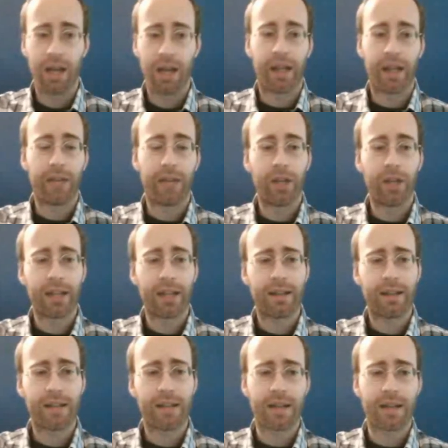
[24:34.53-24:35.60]
If you look at
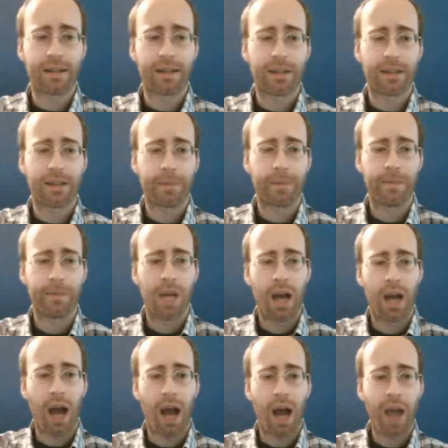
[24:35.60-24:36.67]
this sentence,
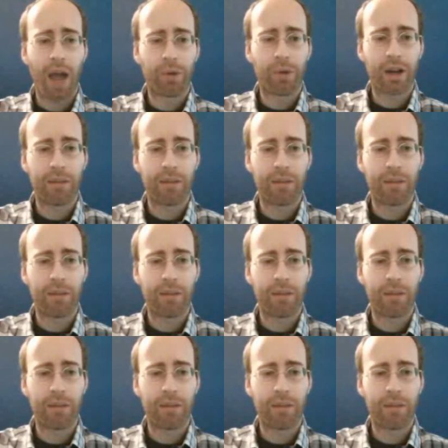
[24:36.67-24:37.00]
I work